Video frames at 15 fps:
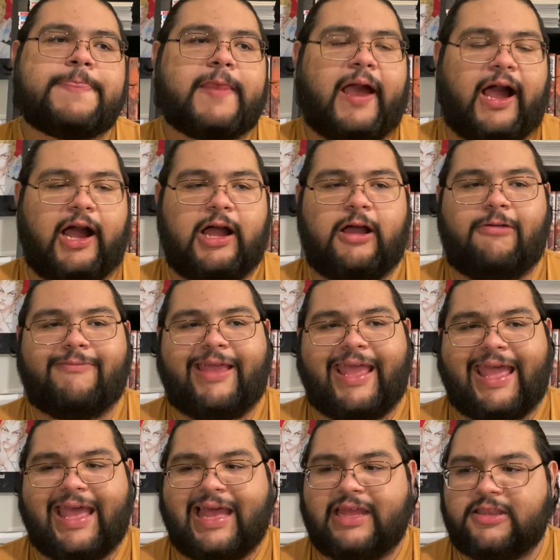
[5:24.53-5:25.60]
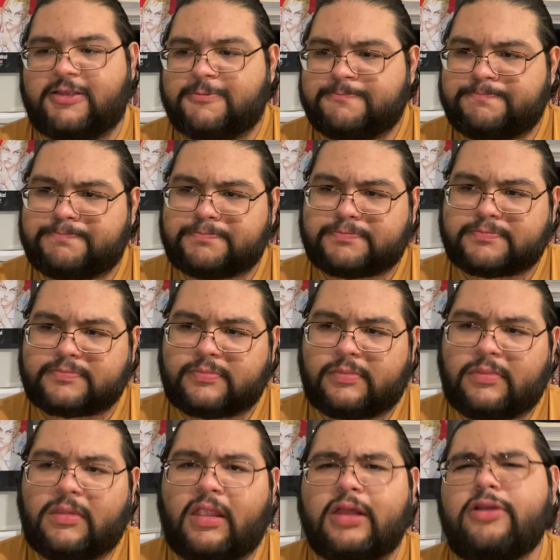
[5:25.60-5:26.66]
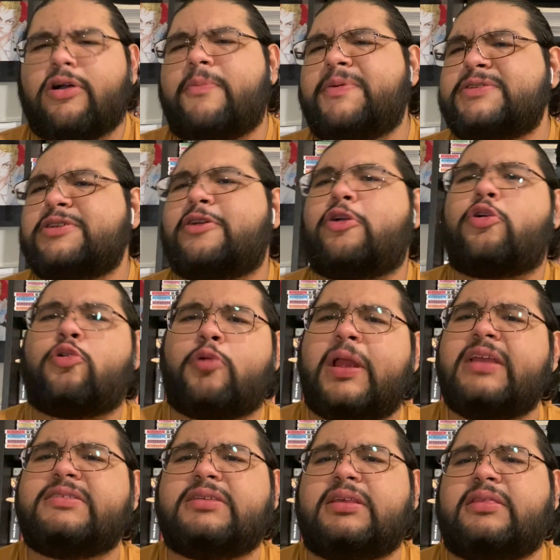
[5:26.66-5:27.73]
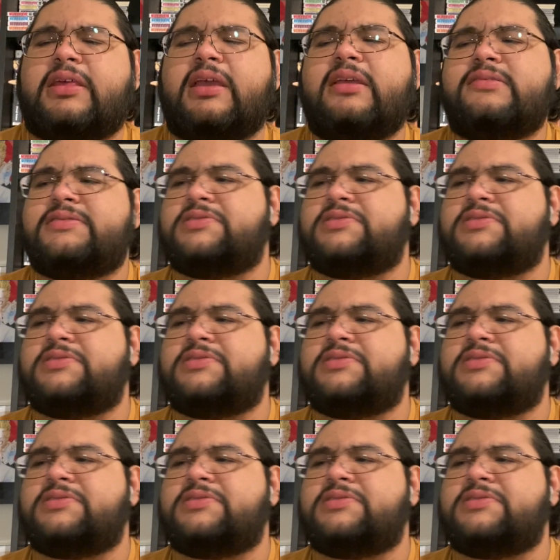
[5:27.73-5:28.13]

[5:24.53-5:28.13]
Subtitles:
And you know, a bunch of crazy things.